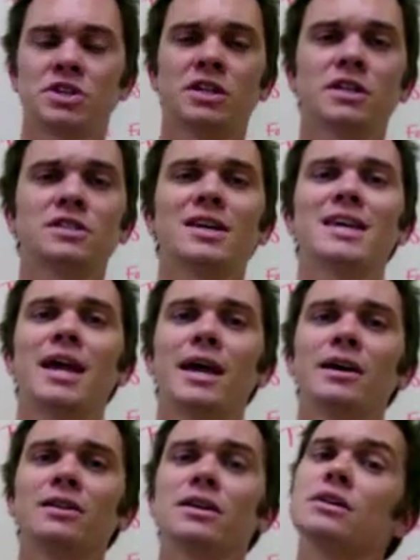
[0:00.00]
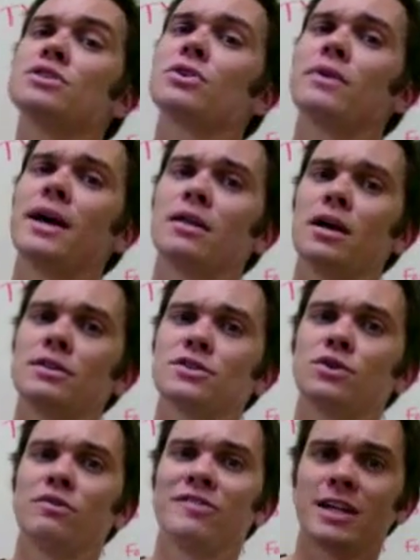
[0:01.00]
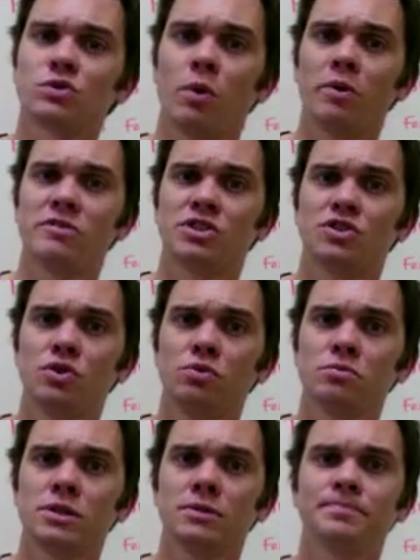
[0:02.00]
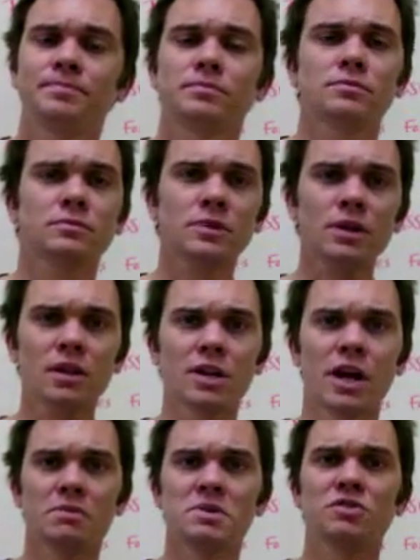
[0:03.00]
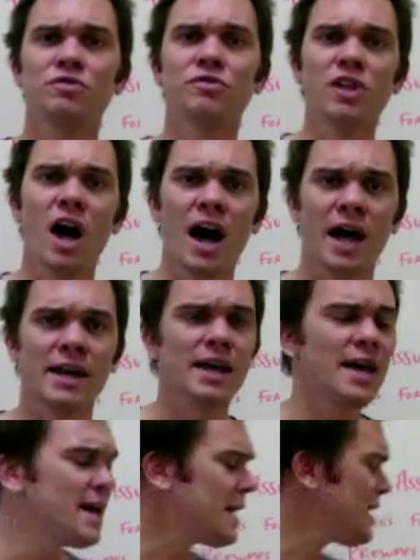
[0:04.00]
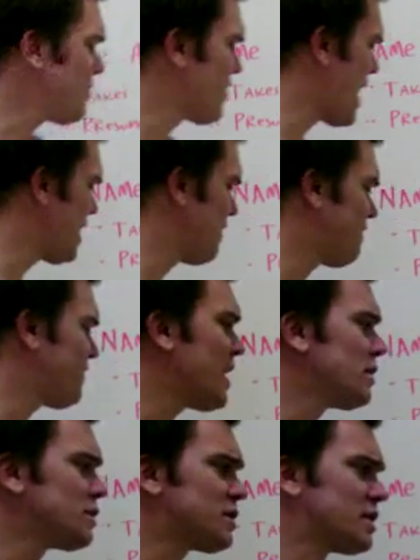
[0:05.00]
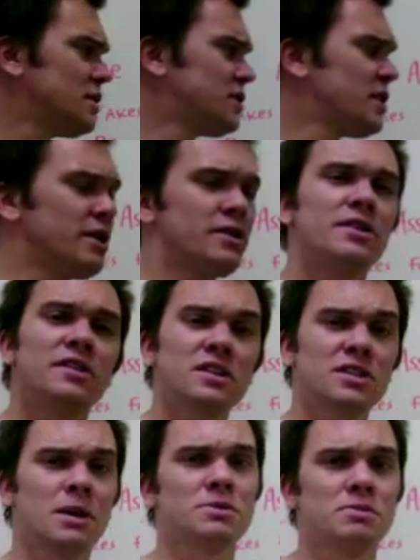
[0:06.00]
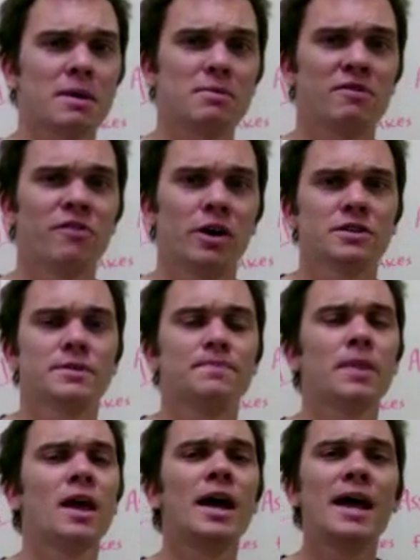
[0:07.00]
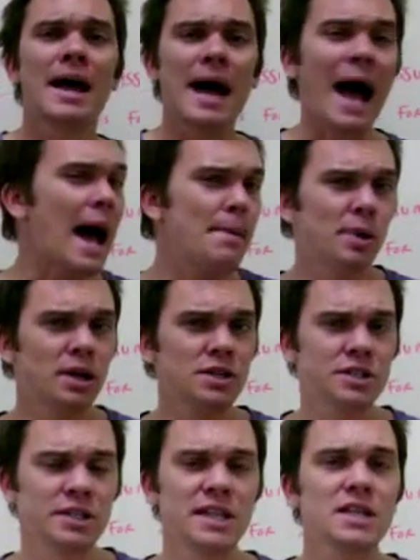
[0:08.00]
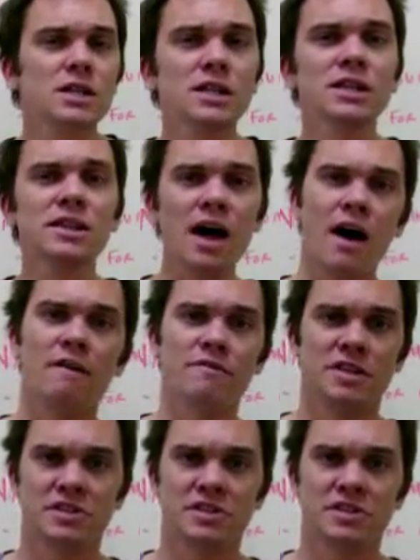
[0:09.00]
is that Yale is a great law school, if that's what we've assumed, the argument is flawed in that it fails to consider that the assumption might be false. I personally love this